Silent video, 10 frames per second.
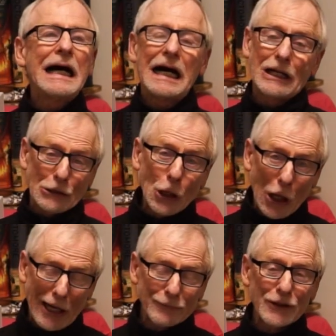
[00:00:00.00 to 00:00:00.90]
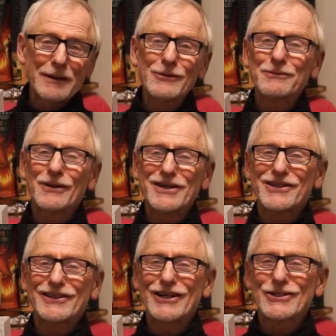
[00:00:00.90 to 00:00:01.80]
a lot when I'm doing
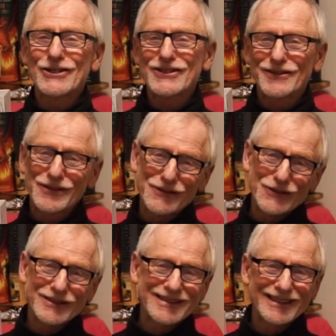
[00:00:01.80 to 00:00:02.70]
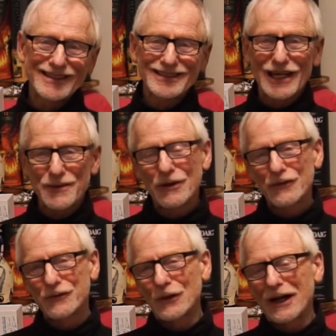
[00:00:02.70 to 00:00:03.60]
presentations of different type
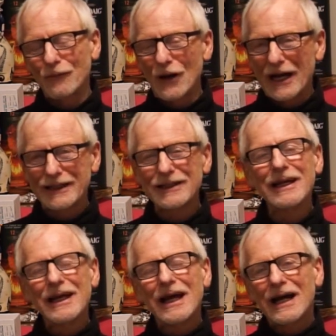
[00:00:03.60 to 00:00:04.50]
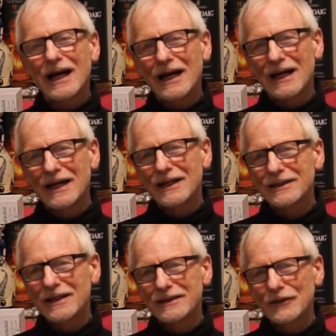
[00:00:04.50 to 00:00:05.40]
of wine,
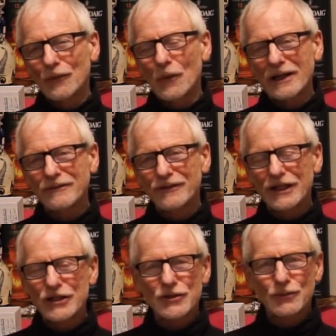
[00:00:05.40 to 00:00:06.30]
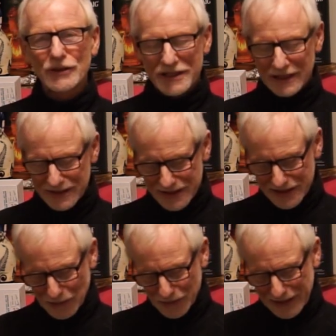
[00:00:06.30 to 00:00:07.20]
wine finished whiskeys.
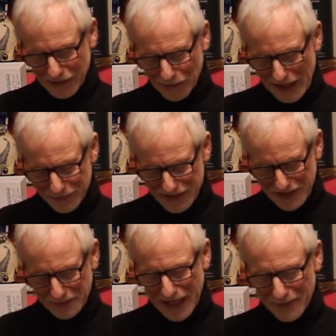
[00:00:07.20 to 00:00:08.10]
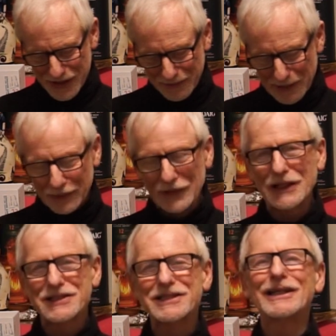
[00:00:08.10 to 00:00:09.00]
So they correct me sometimes in my
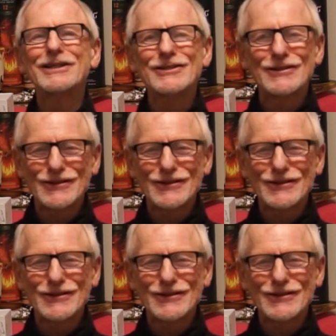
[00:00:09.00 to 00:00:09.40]
pronunciation